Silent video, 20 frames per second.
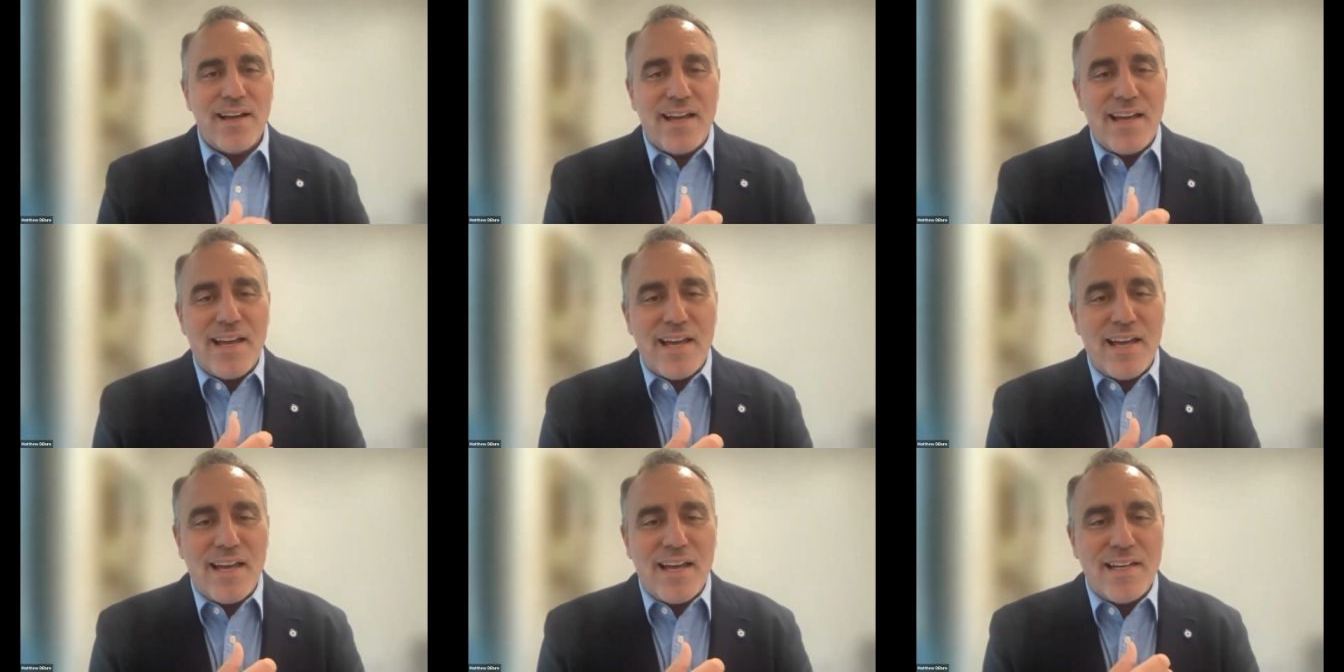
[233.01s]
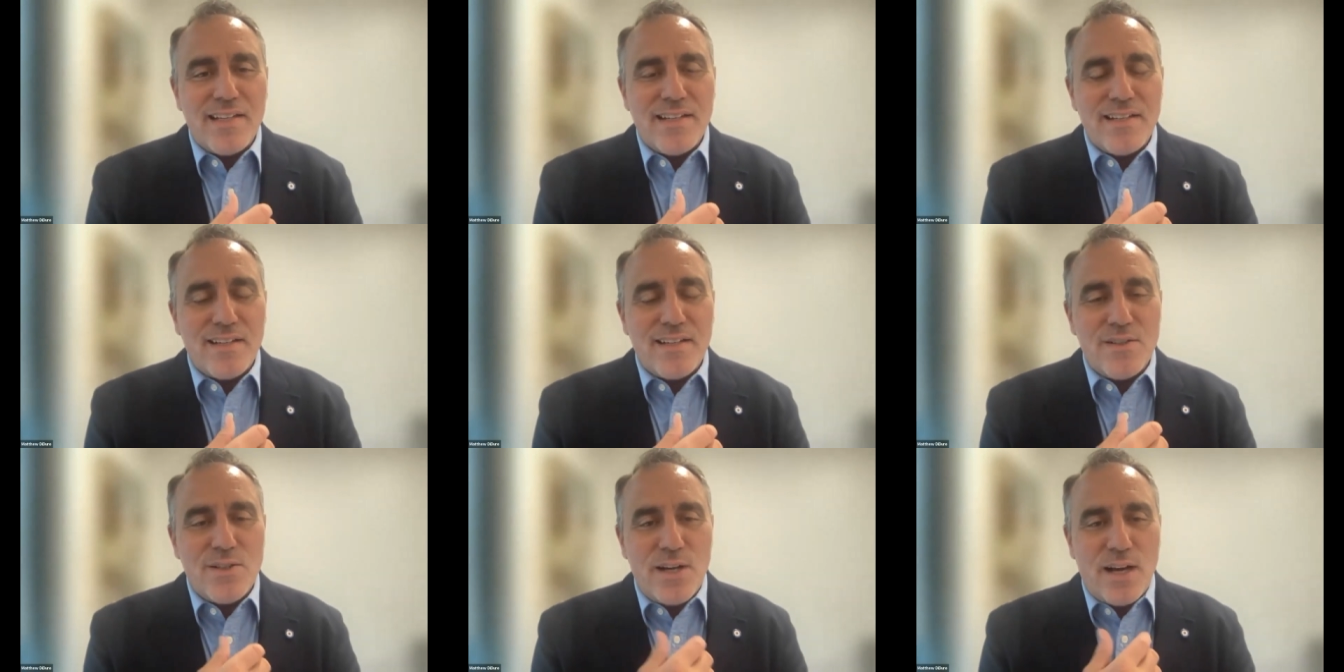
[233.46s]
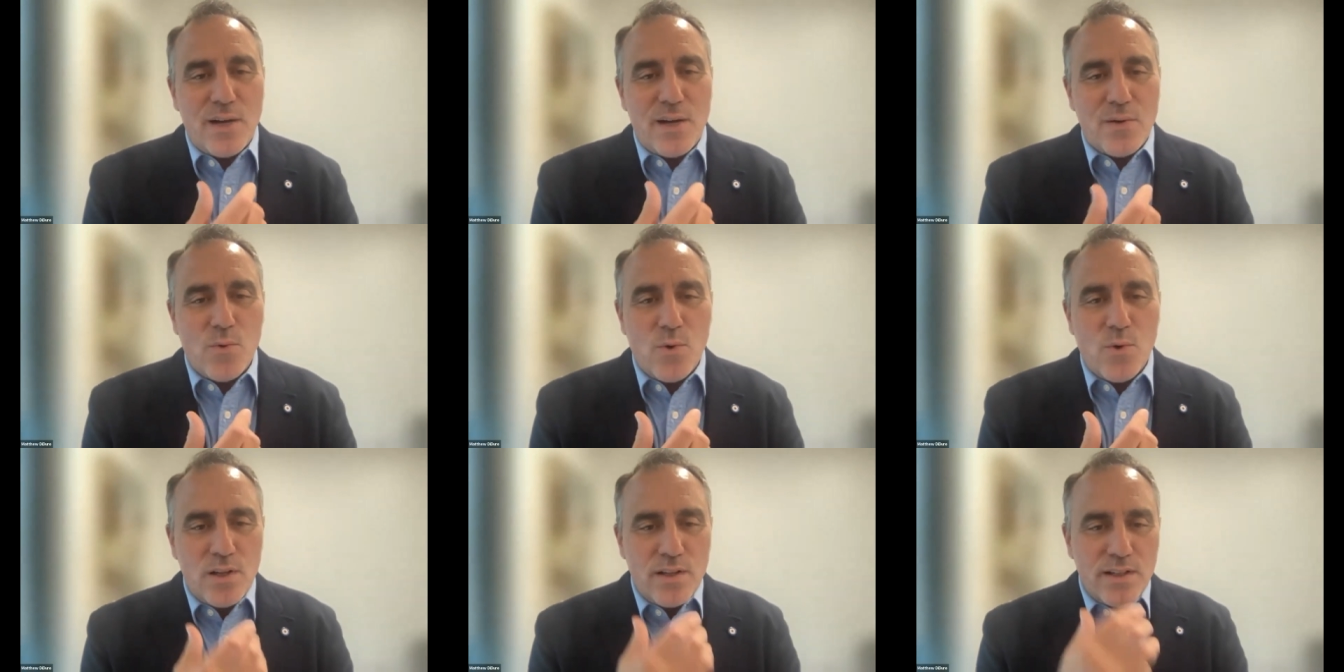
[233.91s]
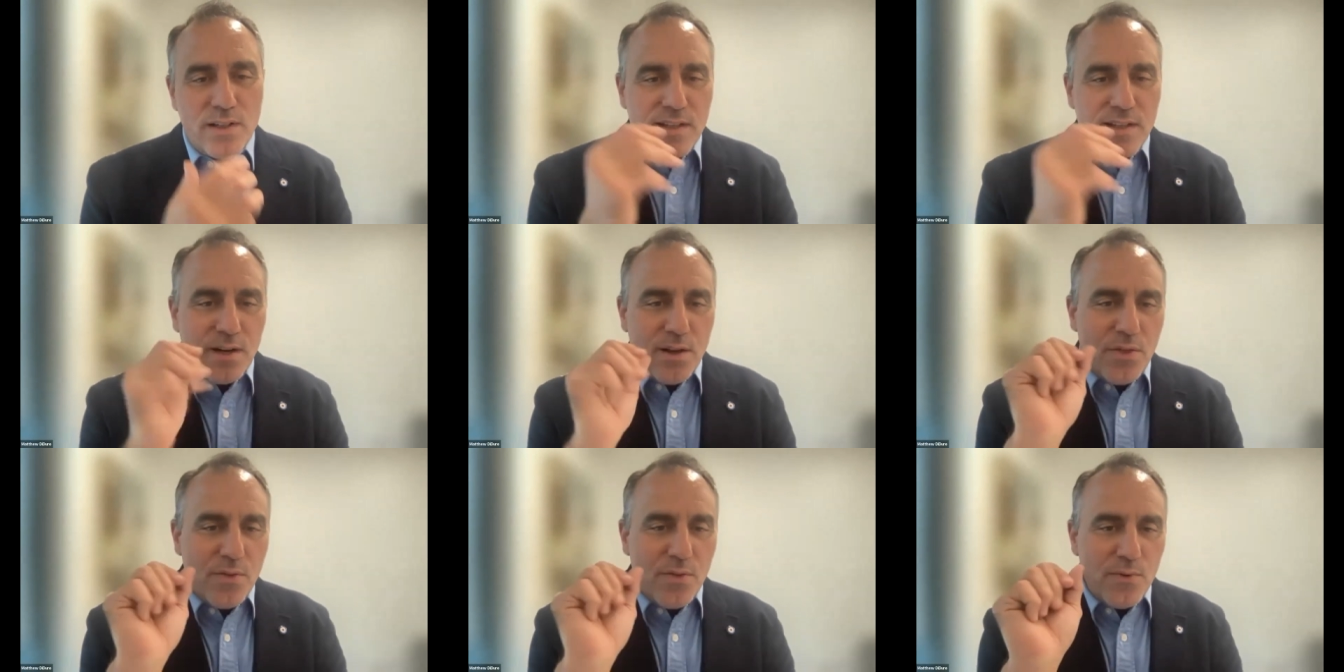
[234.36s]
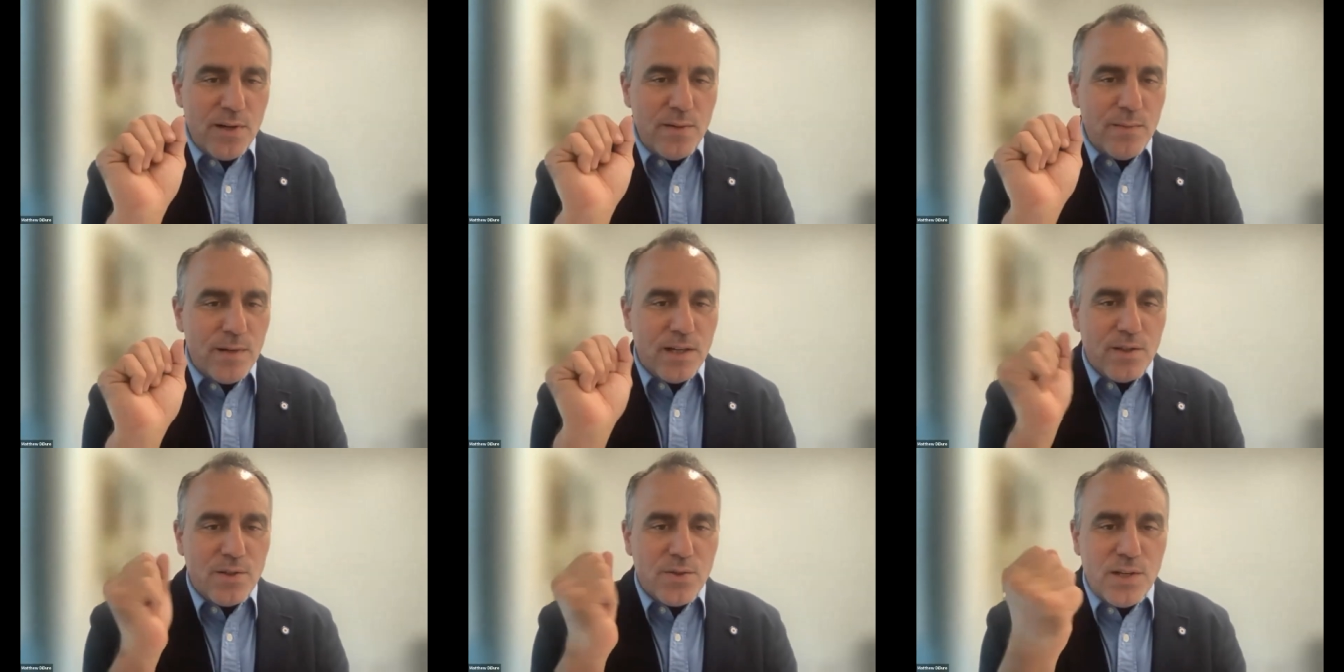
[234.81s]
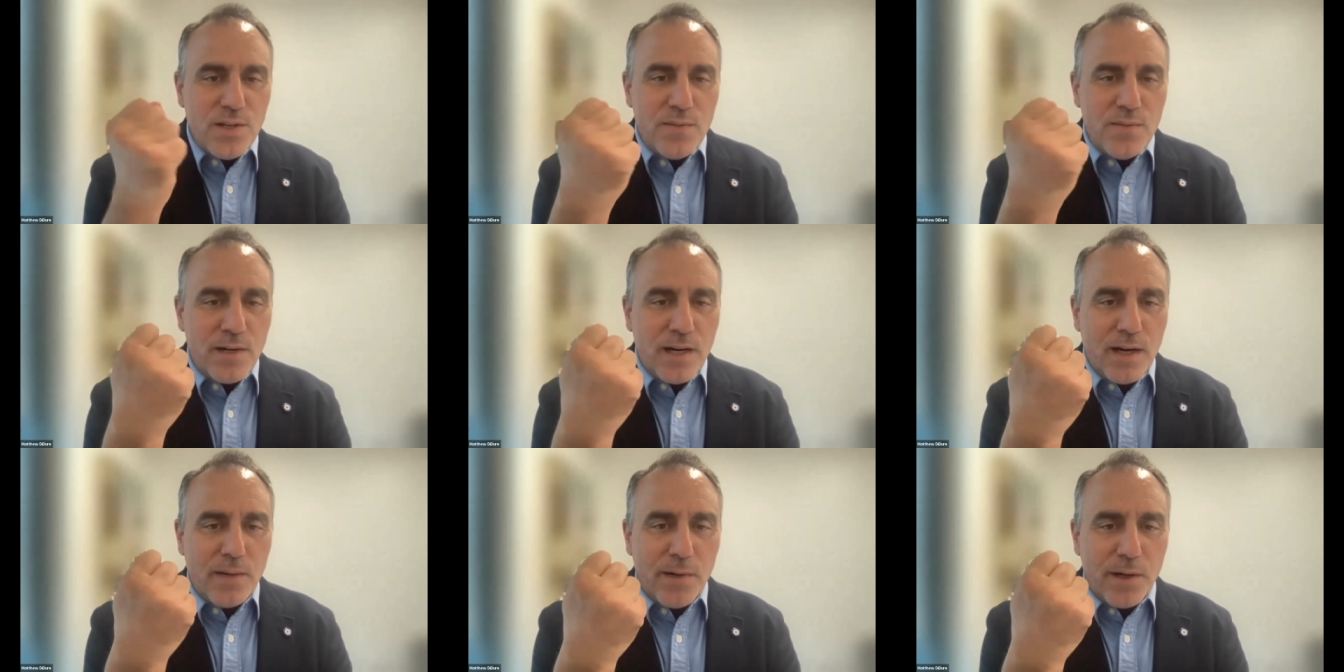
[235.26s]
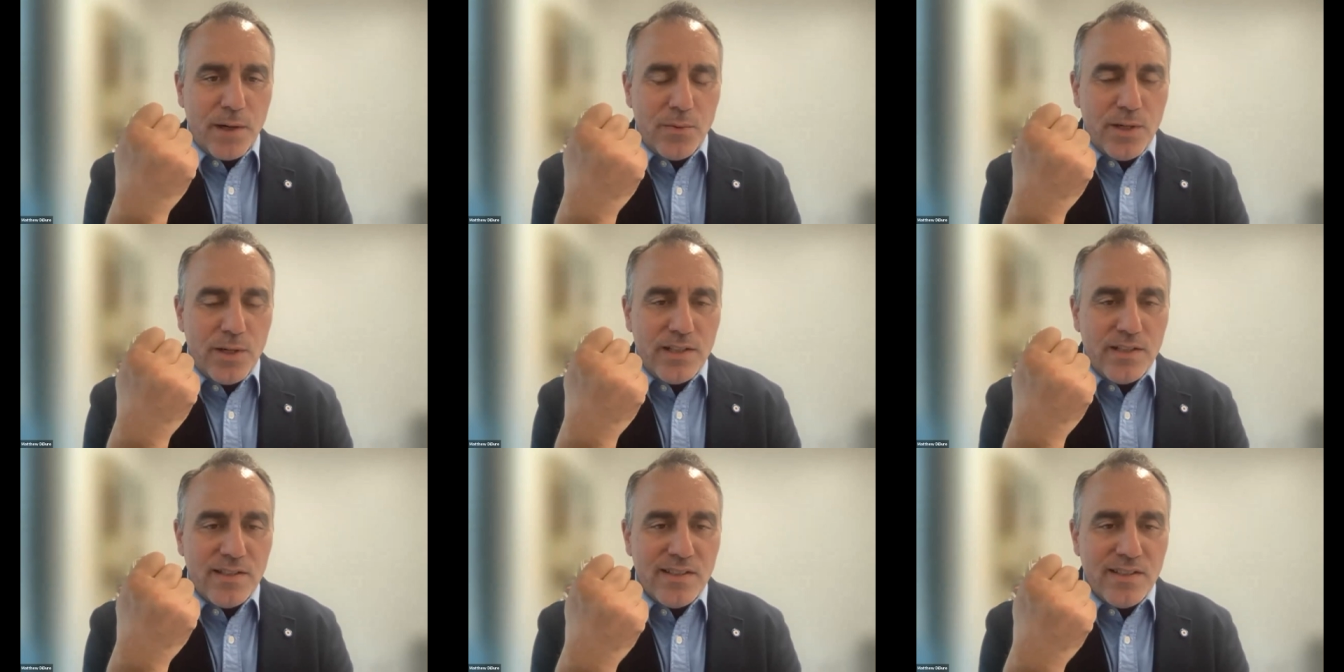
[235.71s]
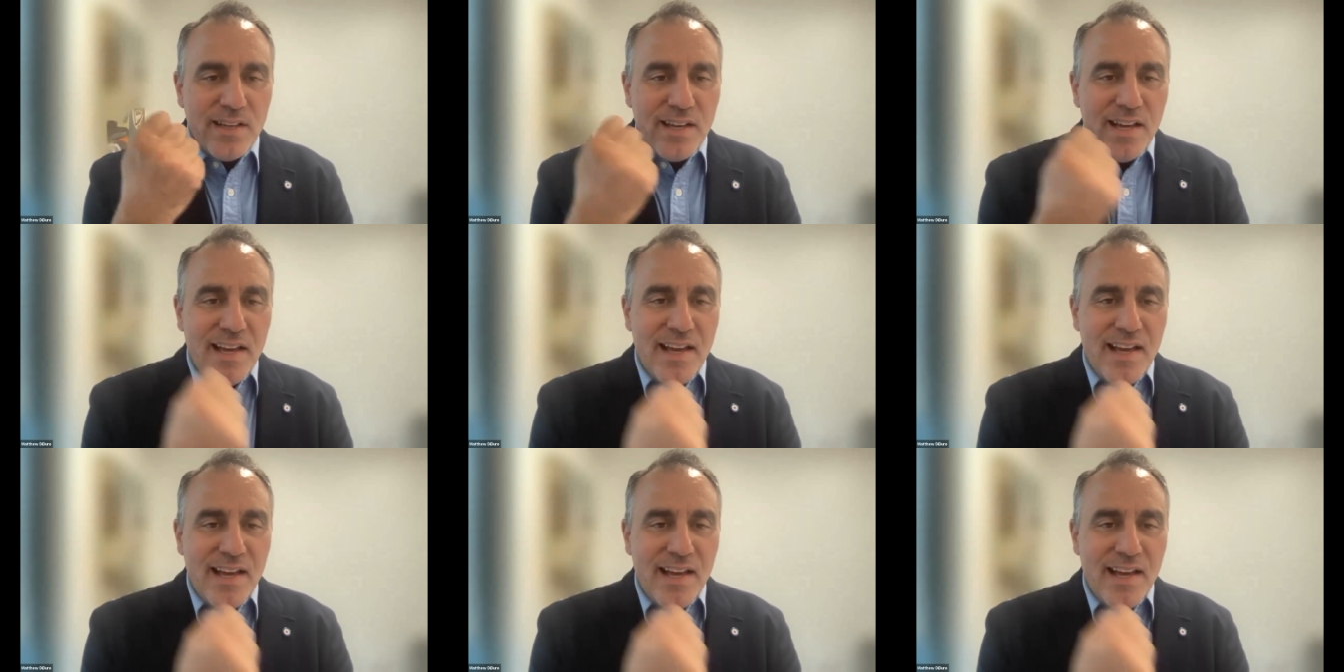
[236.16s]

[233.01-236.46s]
and John Warlick did a three minute treatment on my wrist.